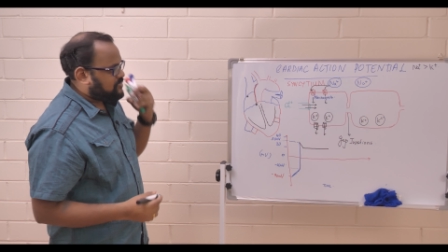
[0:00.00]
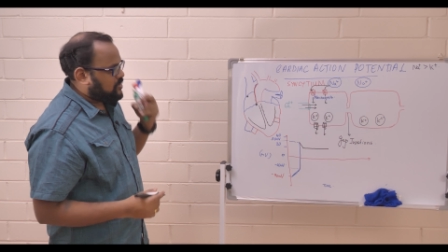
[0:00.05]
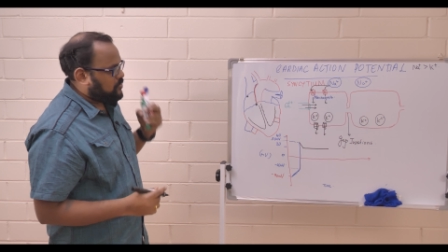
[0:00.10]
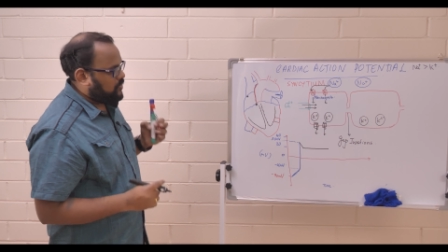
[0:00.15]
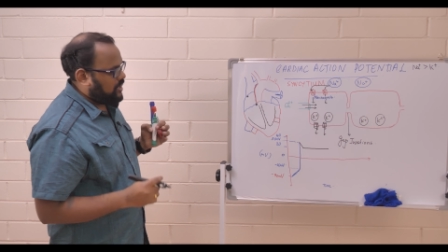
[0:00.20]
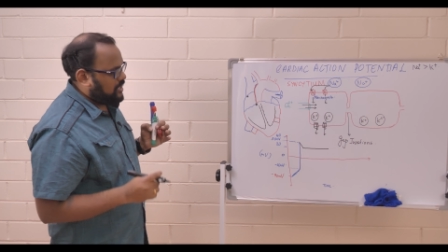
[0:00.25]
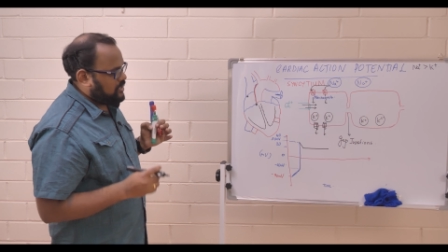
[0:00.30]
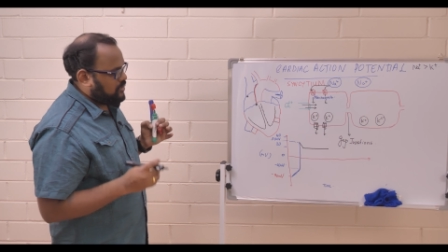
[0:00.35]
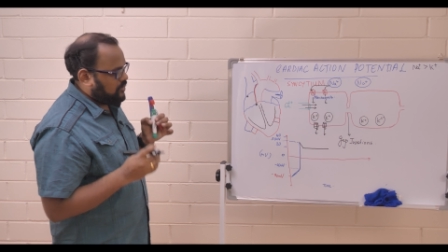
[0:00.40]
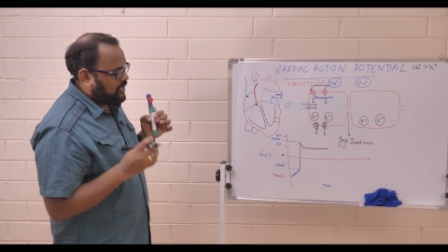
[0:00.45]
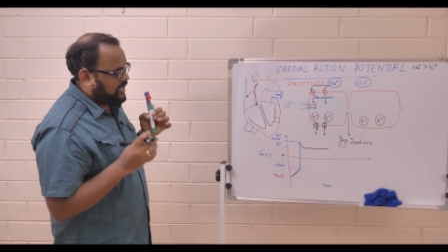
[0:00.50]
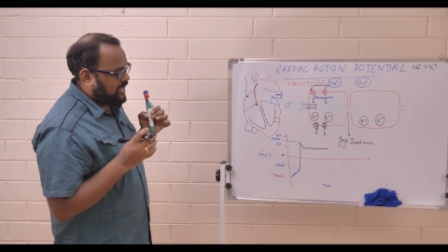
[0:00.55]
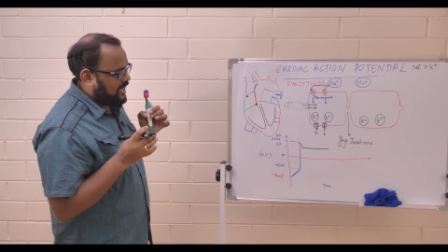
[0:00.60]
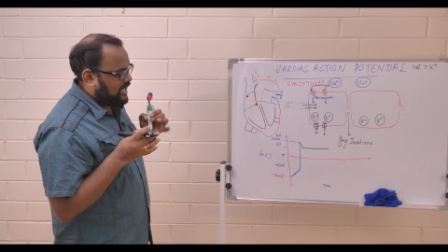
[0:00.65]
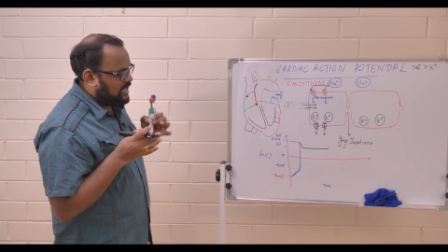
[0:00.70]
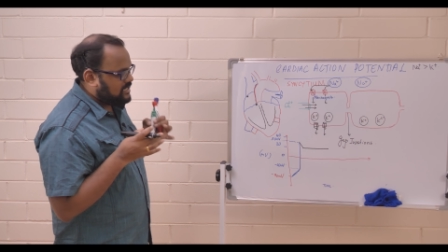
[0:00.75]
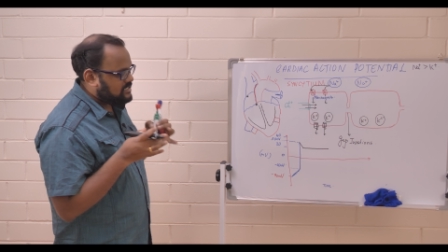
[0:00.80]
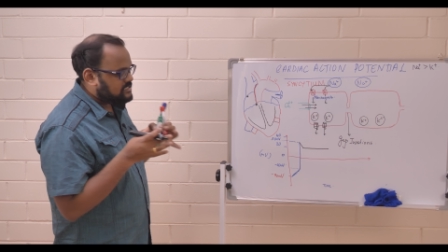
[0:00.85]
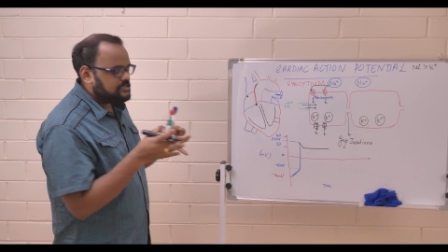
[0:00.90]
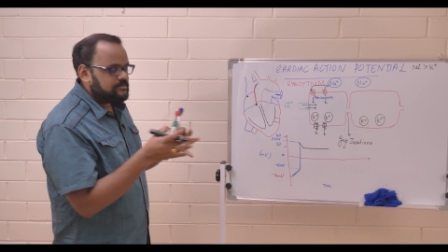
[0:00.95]
where your
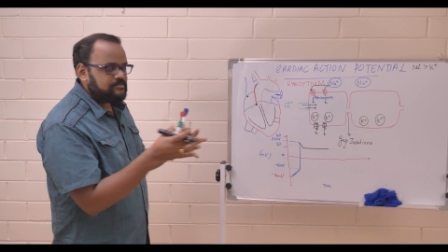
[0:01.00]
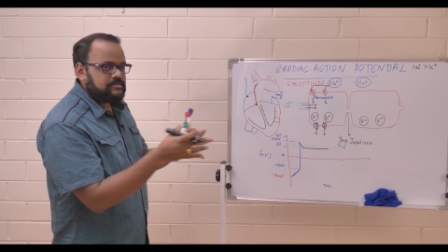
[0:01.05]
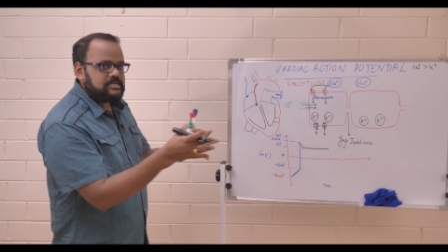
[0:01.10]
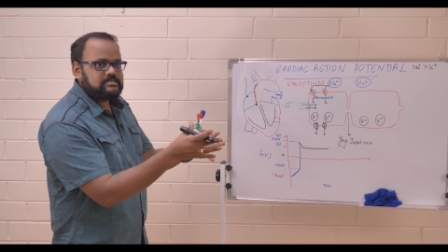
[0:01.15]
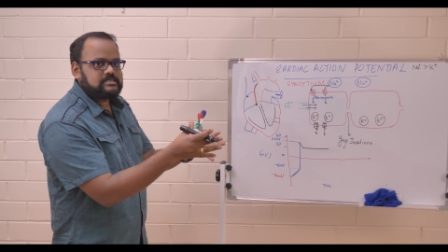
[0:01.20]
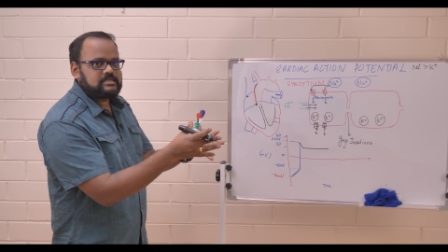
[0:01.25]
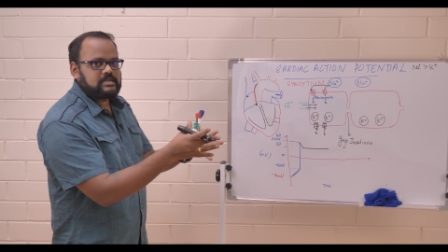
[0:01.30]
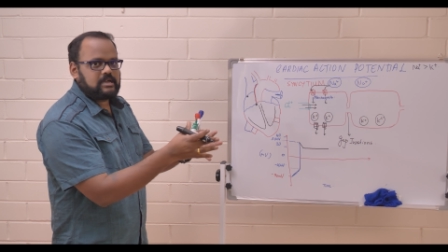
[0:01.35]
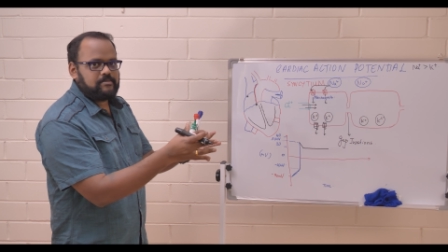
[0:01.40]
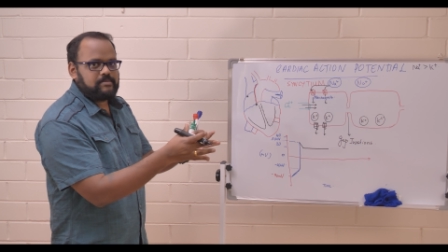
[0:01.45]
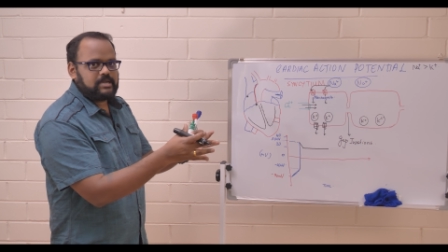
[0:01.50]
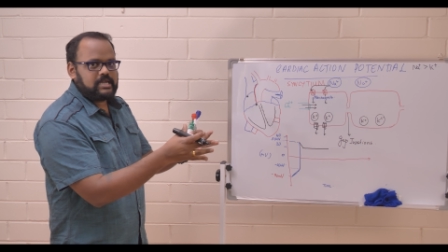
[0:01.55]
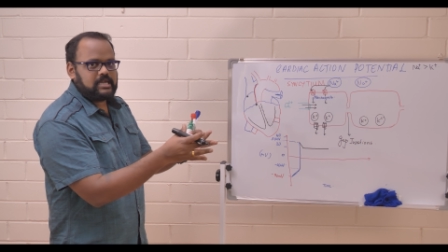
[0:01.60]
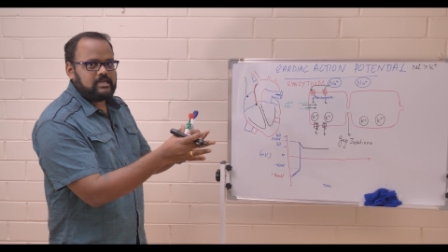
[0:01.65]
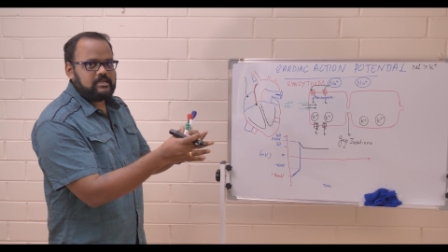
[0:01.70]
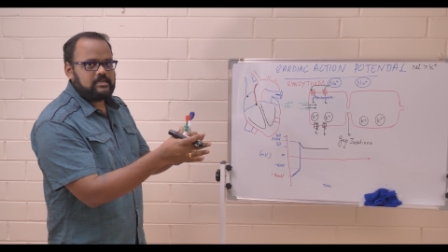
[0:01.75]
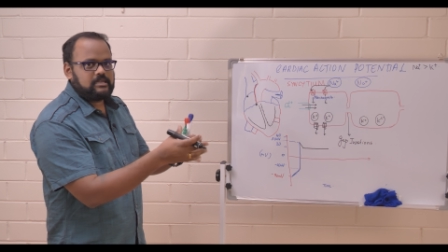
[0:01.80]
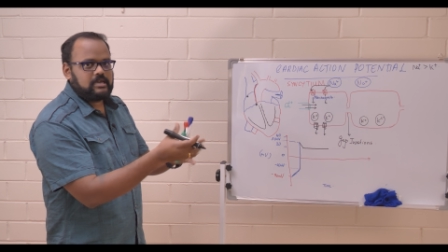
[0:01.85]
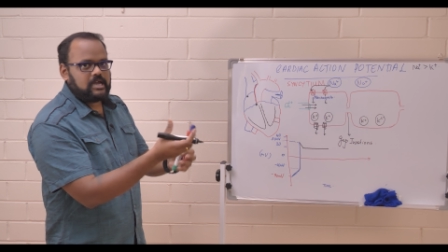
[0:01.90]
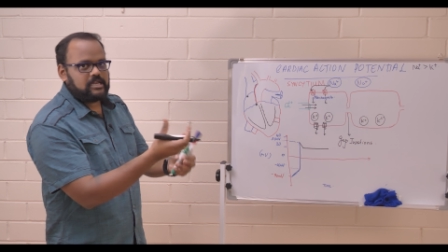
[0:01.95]
calcium is coming
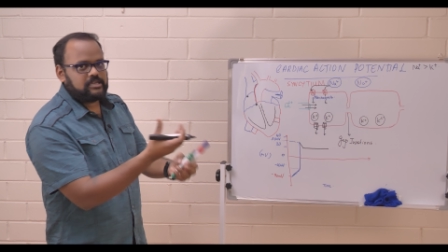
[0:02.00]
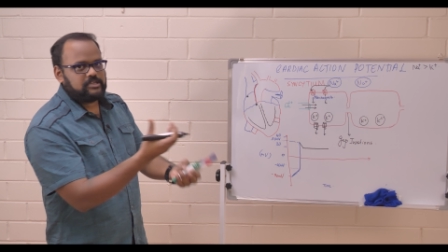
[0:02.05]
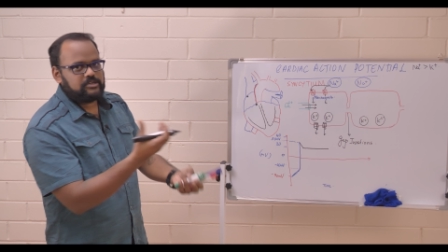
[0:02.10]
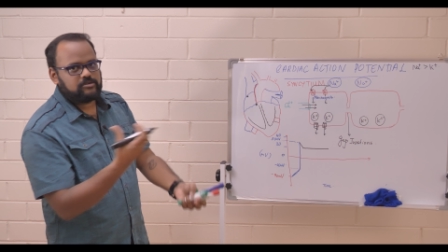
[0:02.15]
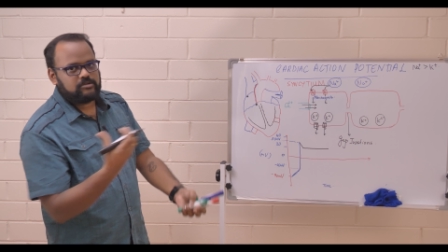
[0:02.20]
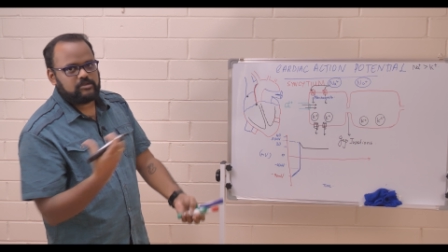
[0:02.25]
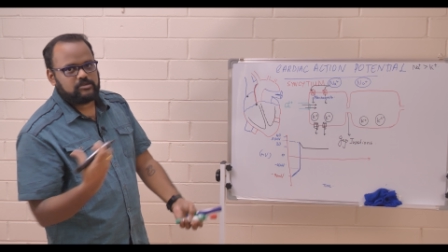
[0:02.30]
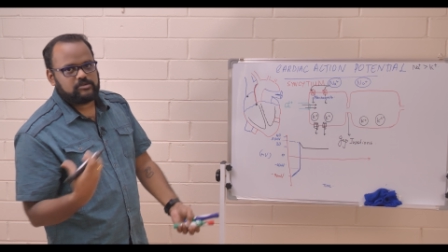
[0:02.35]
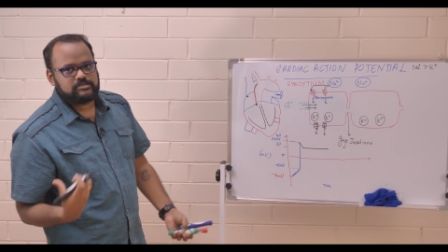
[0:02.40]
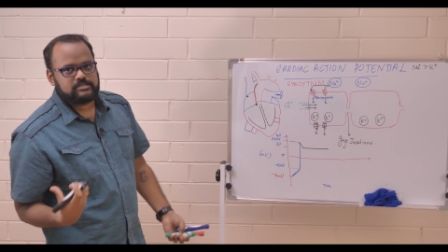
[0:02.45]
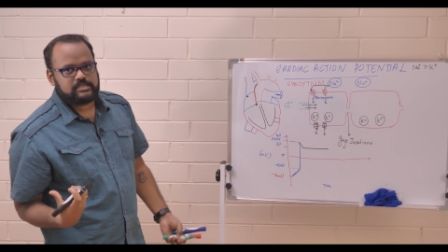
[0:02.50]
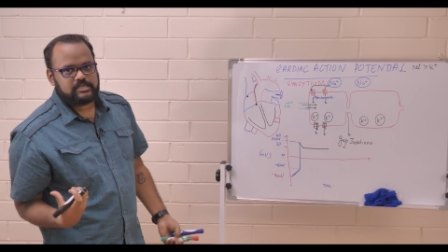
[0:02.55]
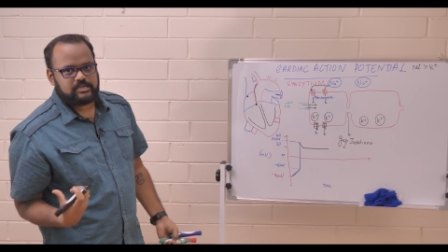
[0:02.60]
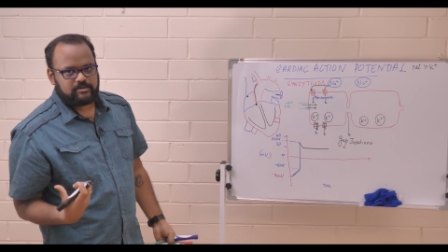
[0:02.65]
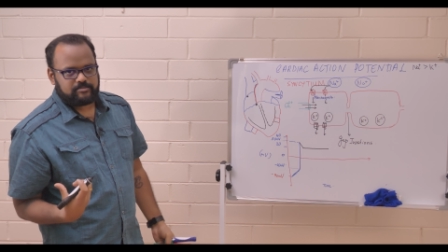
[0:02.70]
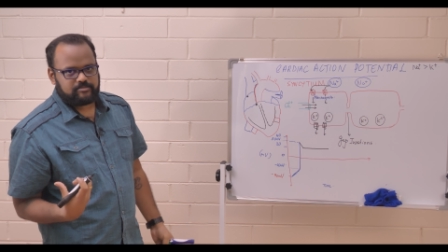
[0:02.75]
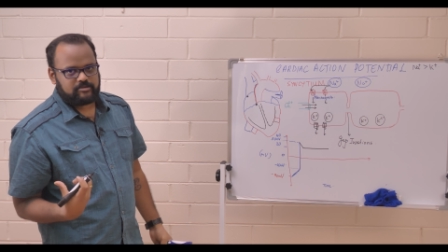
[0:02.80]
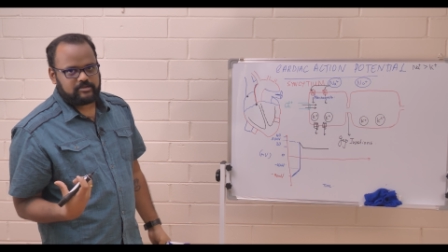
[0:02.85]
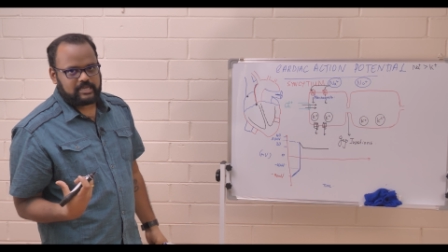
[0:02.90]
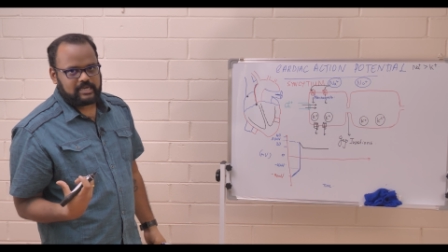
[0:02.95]
in and you're losing
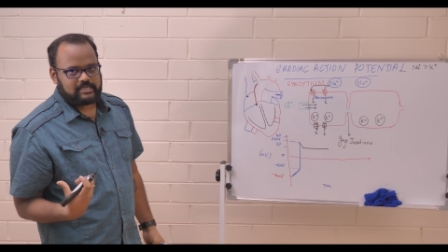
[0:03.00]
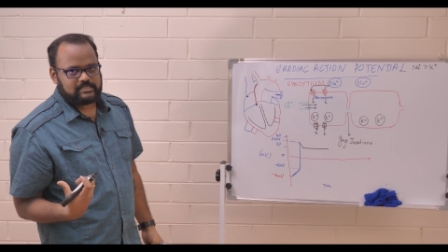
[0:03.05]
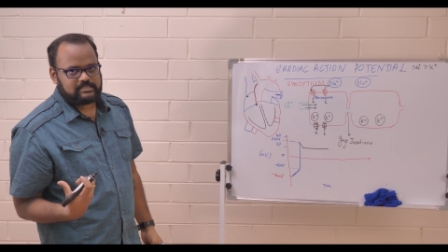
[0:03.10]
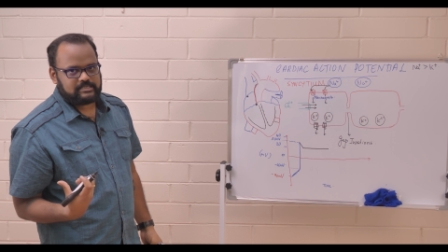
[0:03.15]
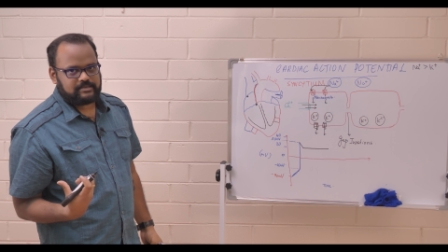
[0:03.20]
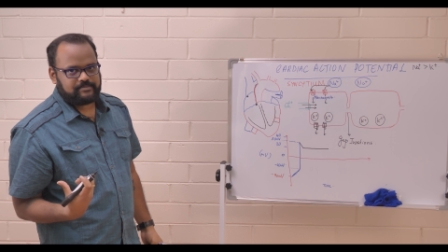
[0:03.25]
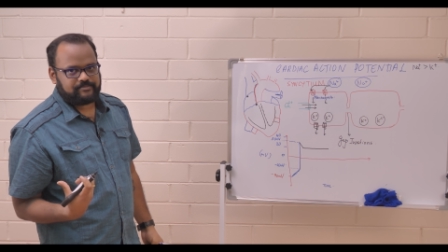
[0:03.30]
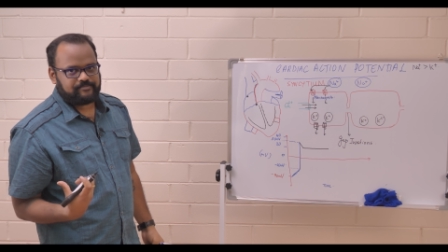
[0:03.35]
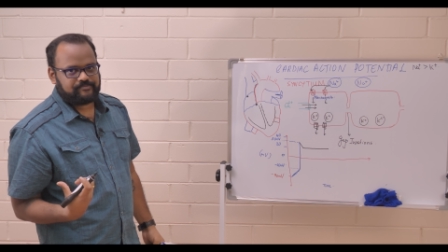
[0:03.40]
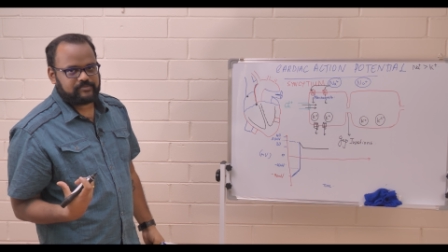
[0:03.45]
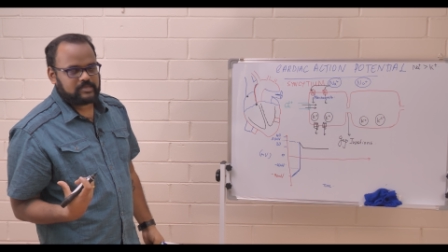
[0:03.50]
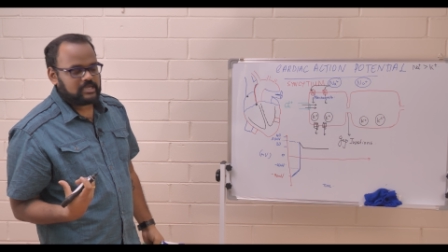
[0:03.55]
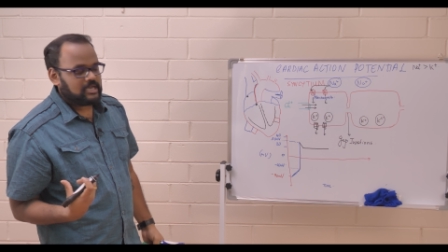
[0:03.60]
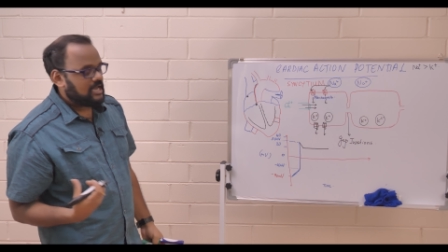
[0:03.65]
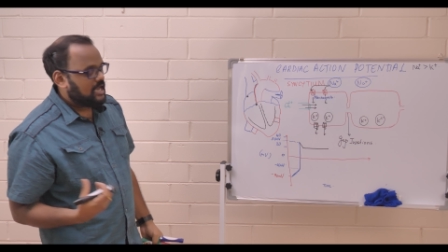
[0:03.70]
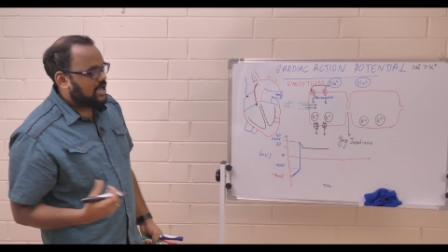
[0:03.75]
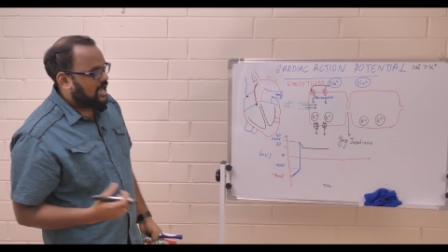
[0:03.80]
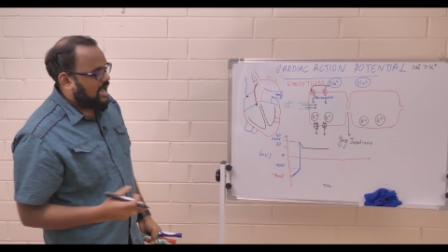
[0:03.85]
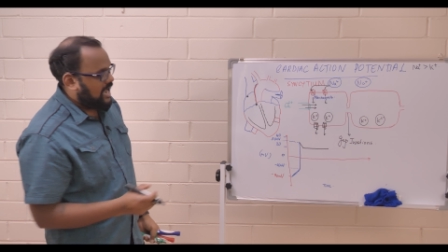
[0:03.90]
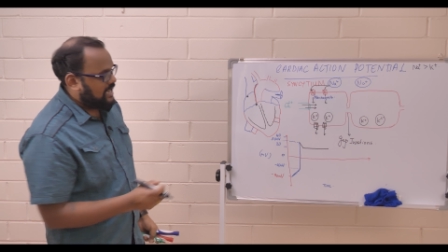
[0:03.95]
your potassium.
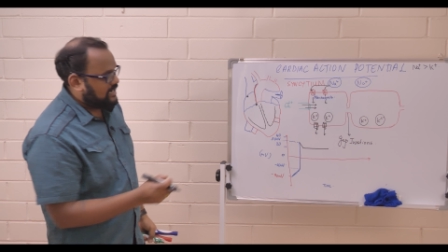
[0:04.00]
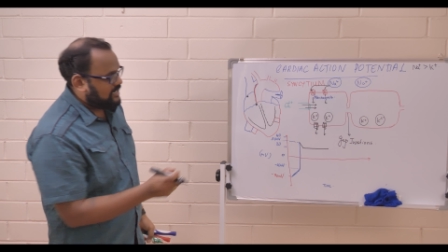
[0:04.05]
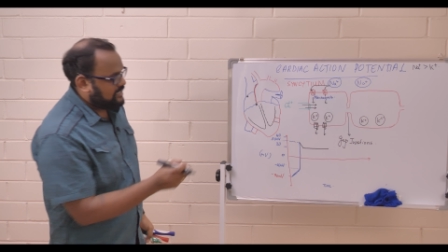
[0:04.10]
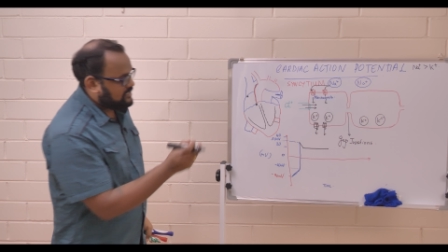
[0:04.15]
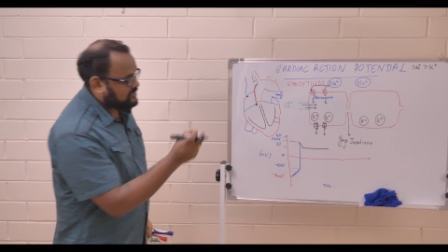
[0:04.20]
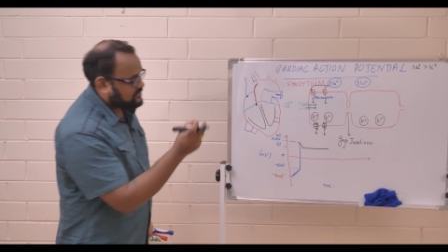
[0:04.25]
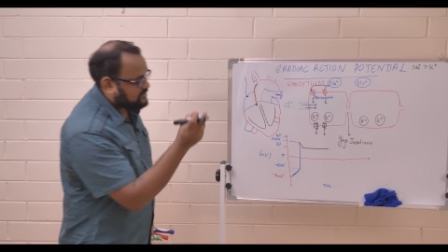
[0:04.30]
And it